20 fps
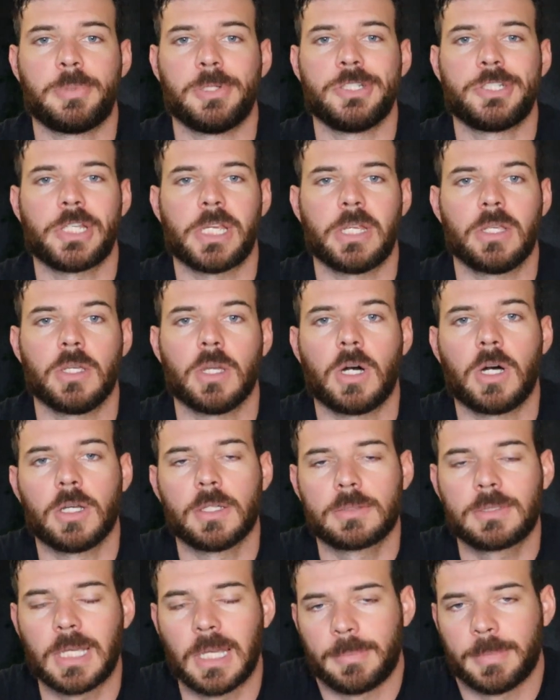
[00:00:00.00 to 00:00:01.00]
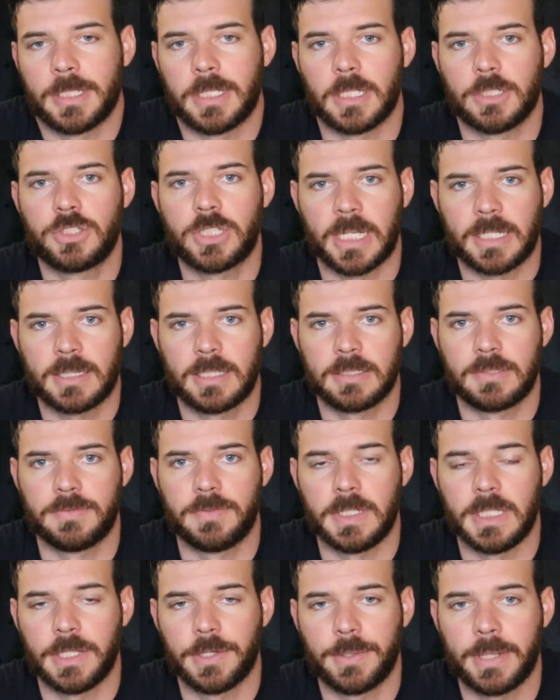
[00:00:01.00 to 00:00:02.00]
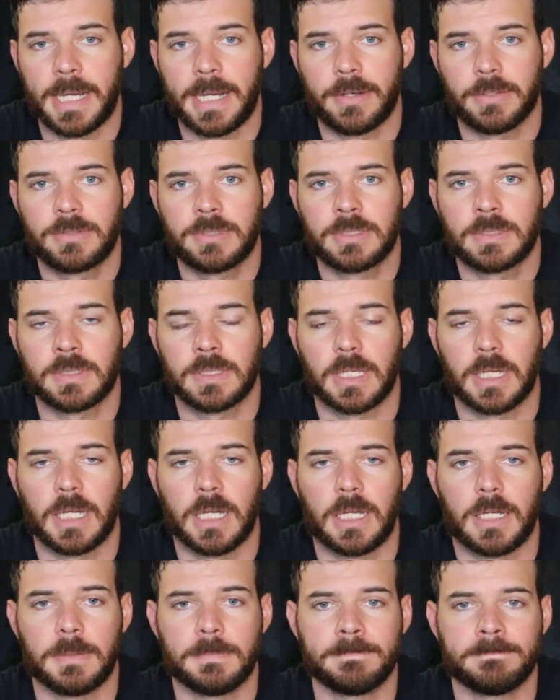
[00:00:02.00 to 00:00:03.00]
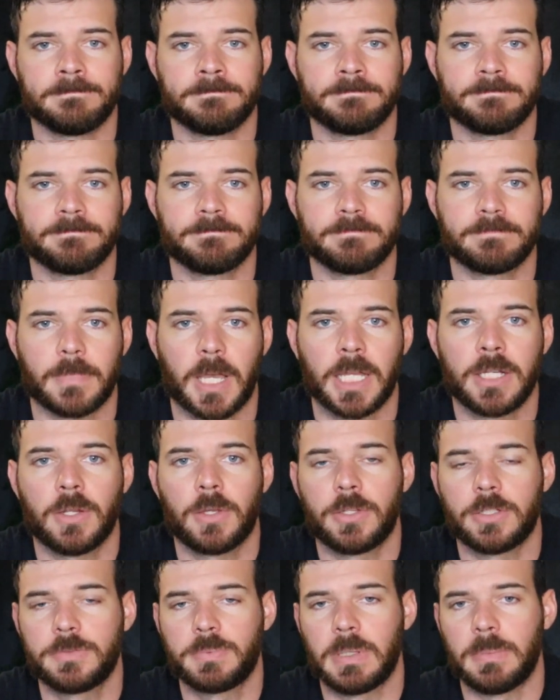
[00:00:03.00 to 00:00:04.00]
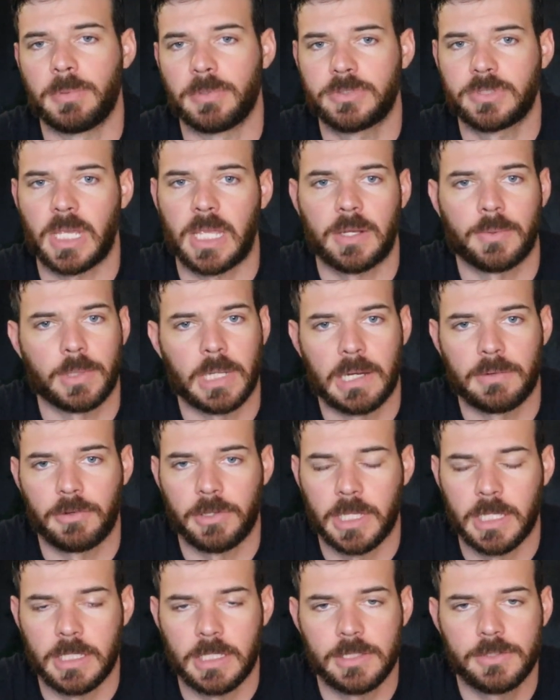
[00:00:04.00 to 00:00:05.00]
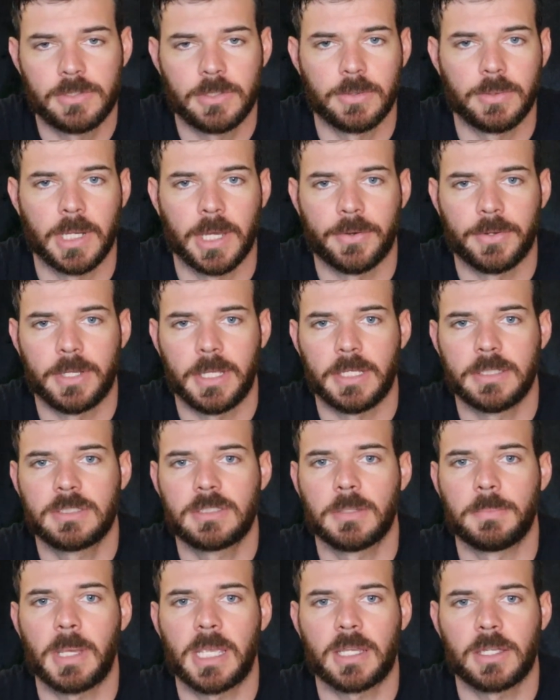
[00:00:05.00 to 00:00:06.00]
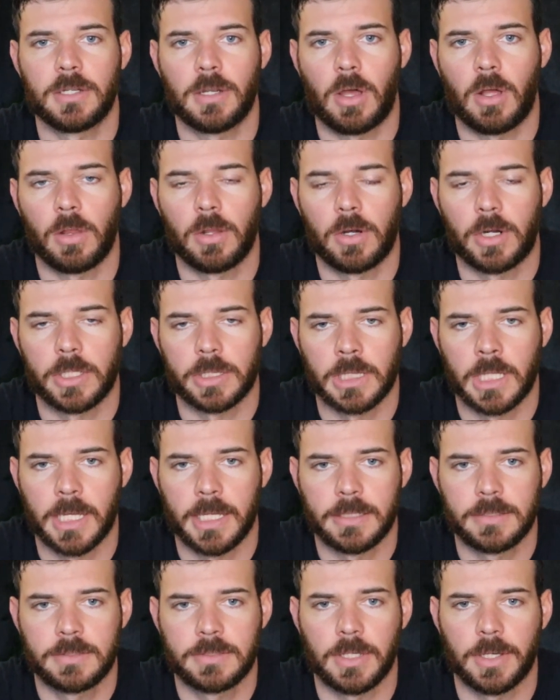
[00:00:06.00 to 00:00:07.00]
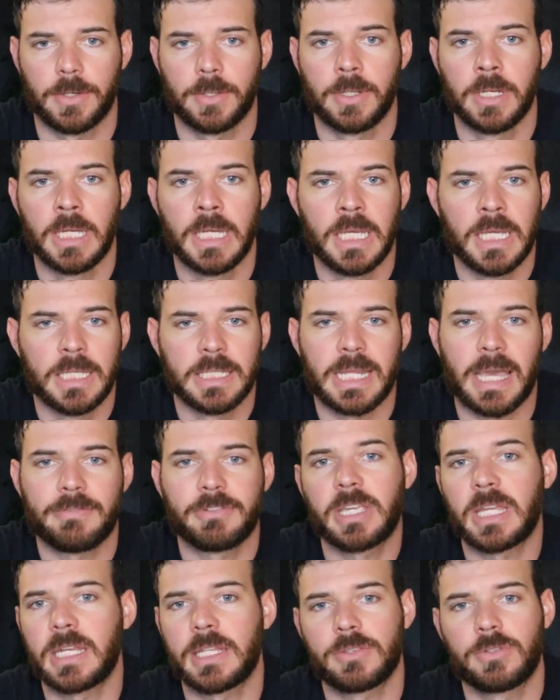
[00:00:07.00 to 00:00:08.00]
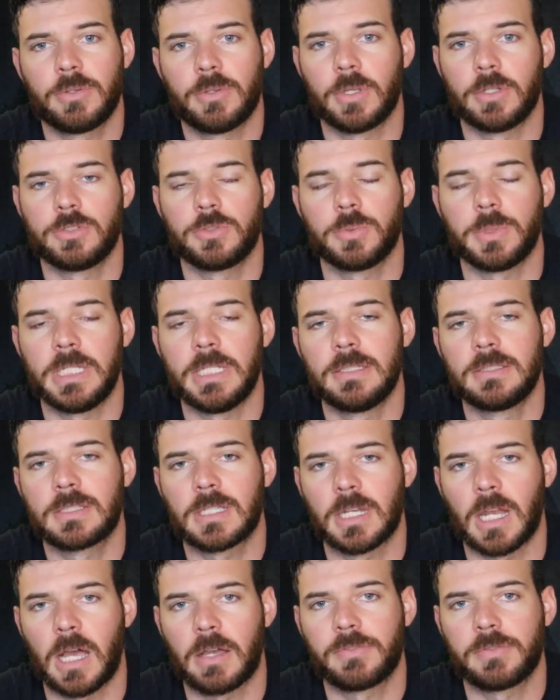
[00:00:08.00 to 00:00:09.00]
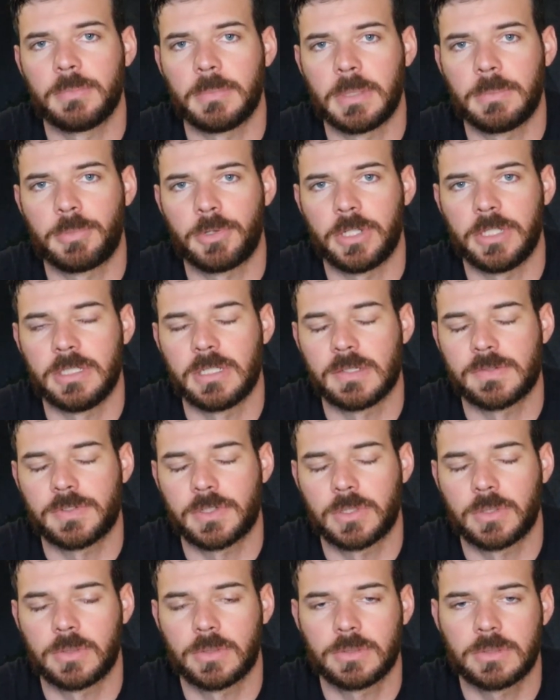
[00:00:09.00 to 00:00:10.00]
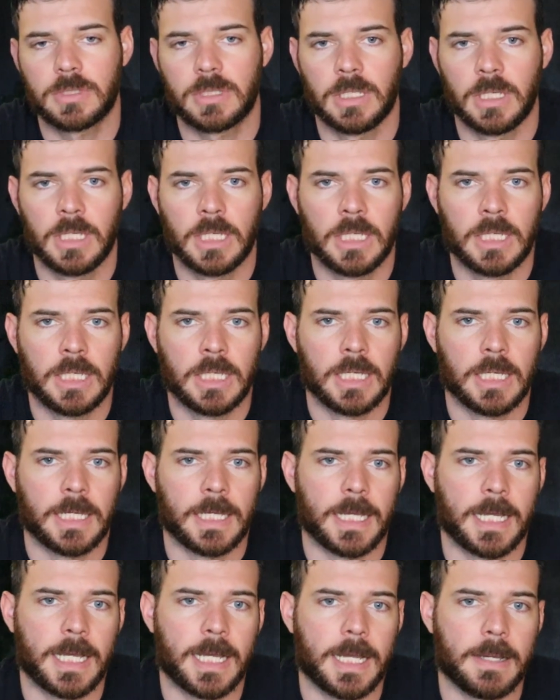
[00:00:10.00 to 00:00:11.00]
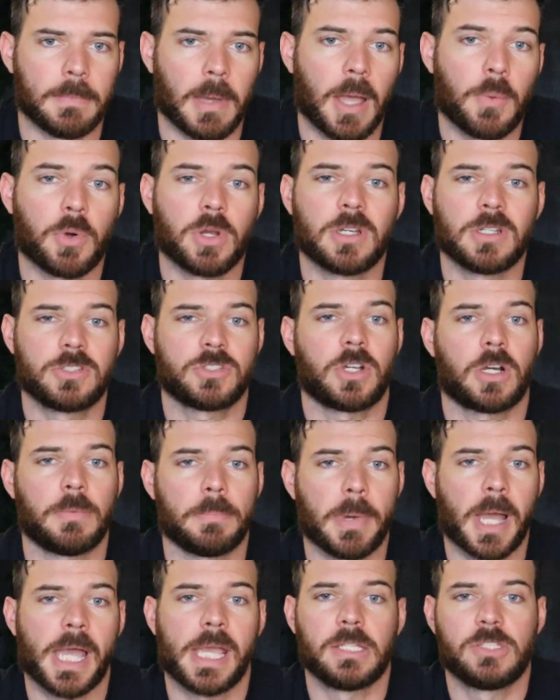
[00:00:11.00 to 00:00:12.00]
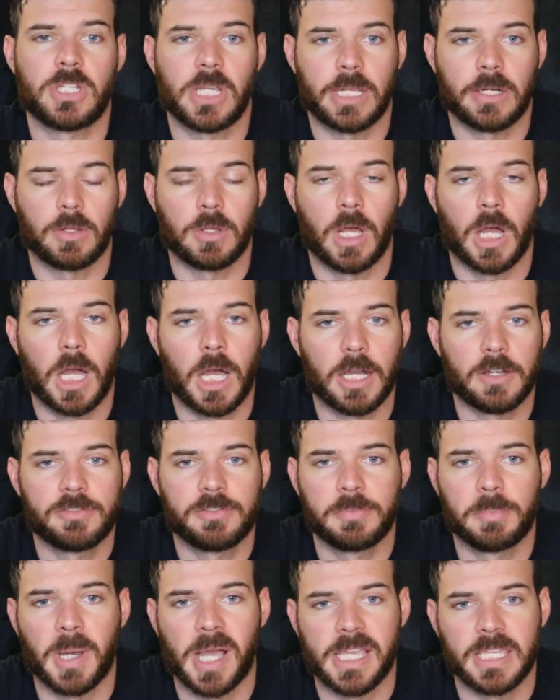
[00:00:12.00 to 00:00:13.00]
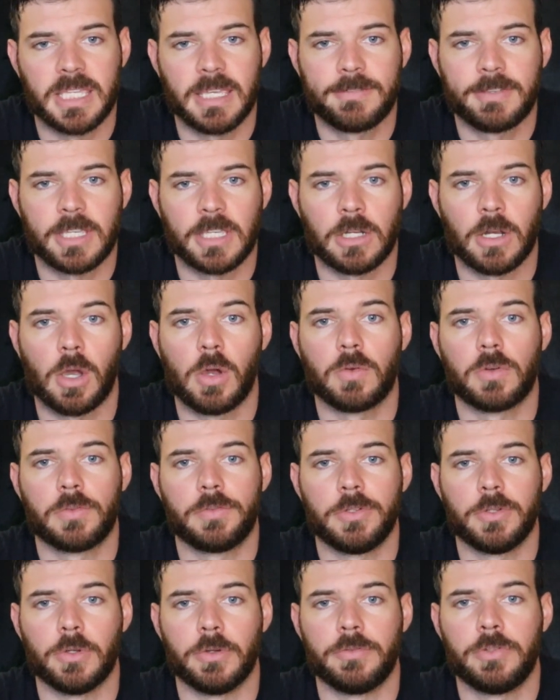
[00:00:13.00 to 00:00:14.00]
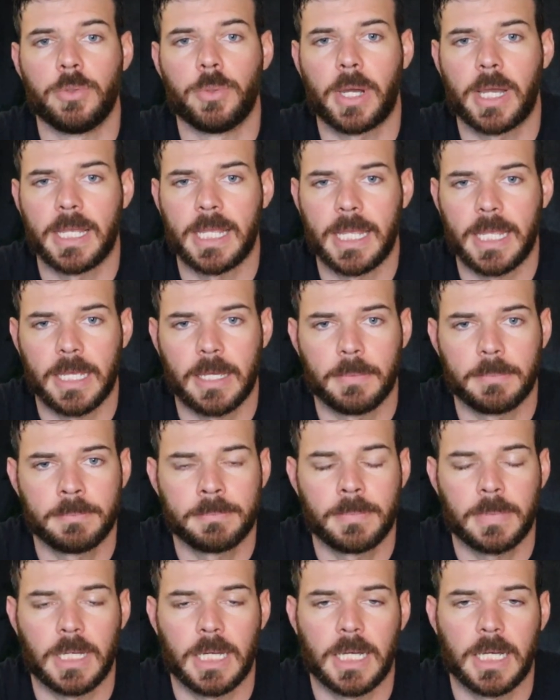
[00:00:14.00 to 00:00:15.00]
appreciate y'all coming to check this video out. I know there's people saying that I really need to nowadays to make $1 online, so navigating through those weeds can often be pretty difficult. I wanted to start my channel off by giving an overview of who I am,